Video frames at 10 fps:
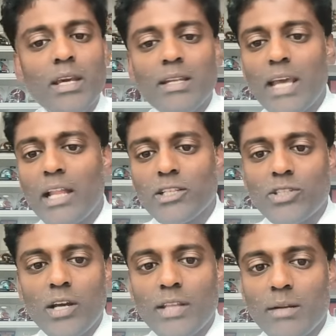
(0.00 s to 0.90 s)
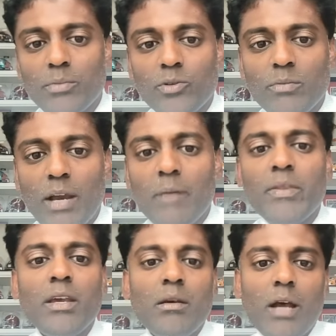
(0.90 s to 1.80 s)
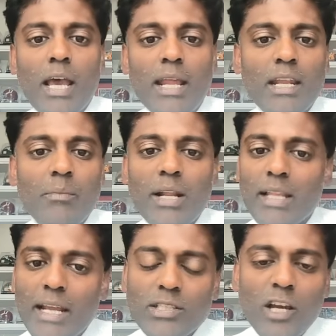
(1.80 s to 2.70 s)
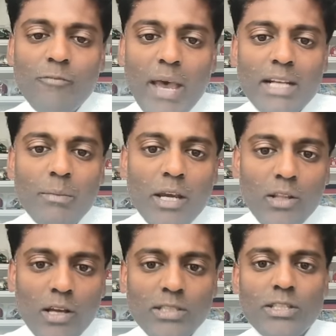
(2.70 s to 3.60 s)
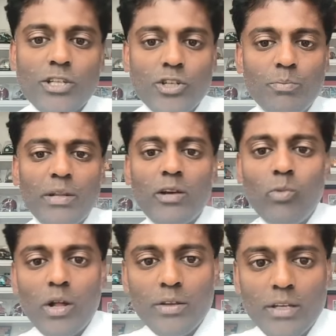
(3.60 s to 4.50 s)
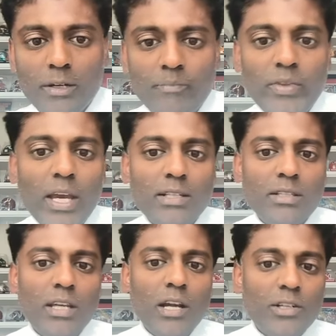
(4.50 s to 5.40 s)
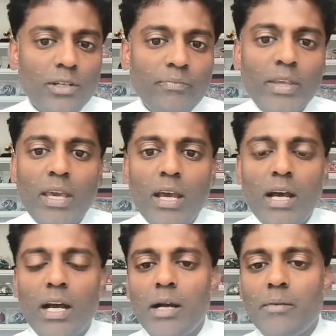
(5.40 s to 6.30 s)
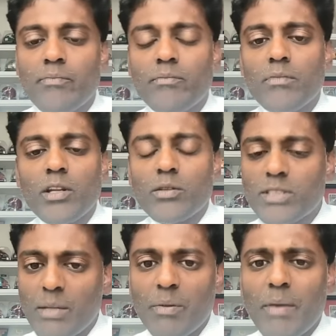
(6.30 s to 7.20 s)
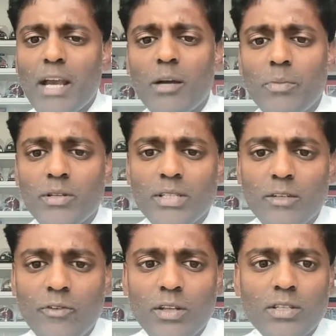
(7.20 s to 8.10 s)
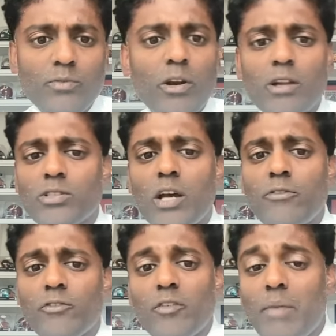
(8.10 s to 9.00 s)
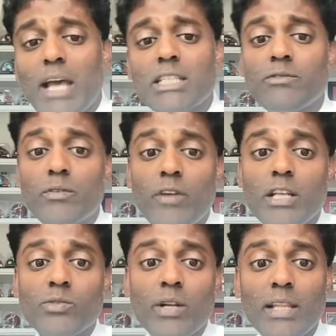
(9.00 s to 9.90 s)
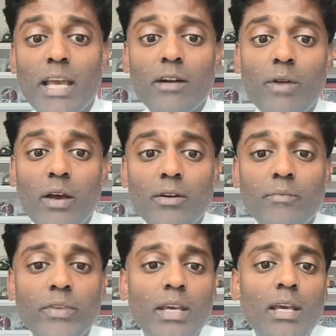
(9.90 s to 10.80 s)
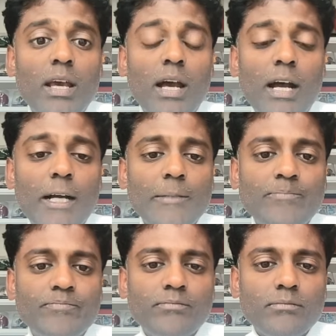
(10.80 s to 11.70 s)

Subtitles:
Dallas saw that and blew them out. And but Atlanta's off back-to-back losses. They should play well here to the under. You know, step up back up on defense. And Toronto's off of a massive revenge when Atlanta routed them.